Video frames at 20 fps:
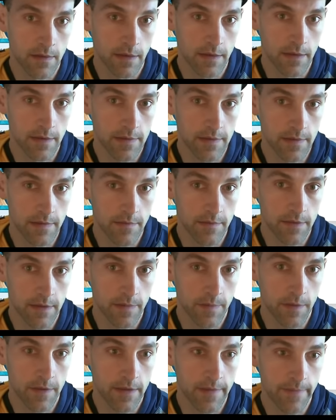doesn't
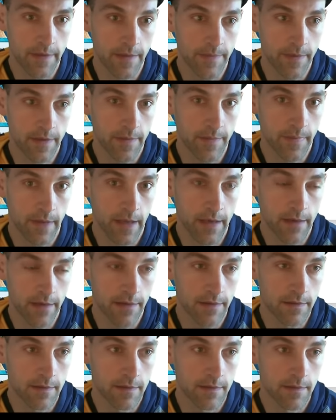really put them up on
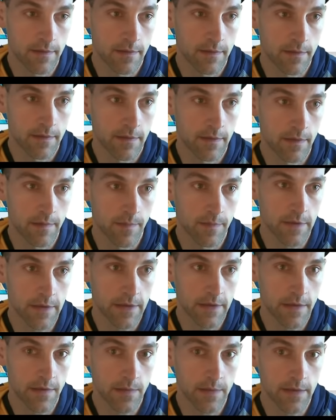mana, but
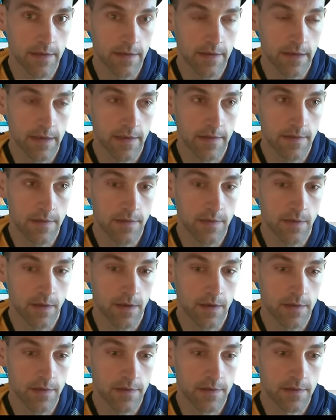they do get to get two
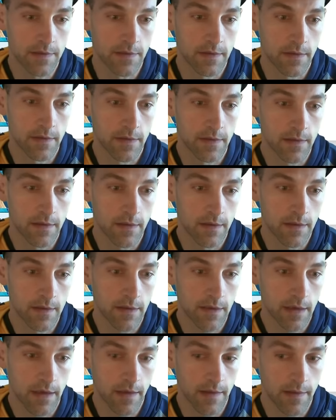cards.
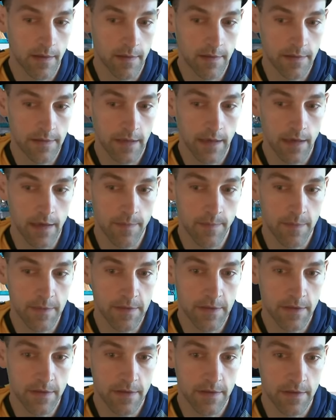And the scary
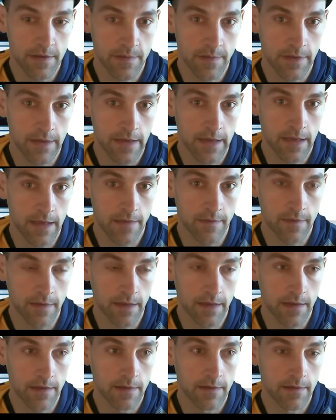position is when they have
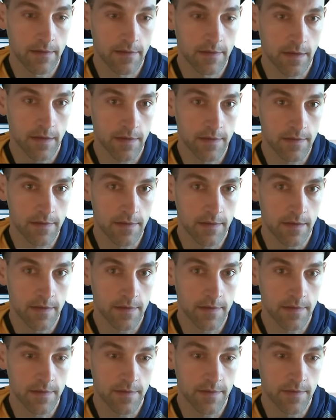like tons and
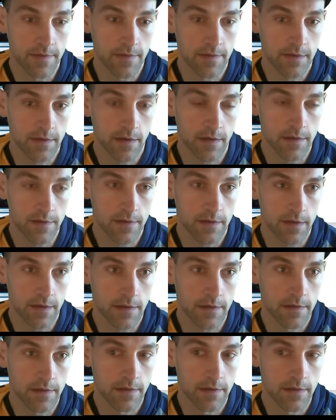tons of card draw.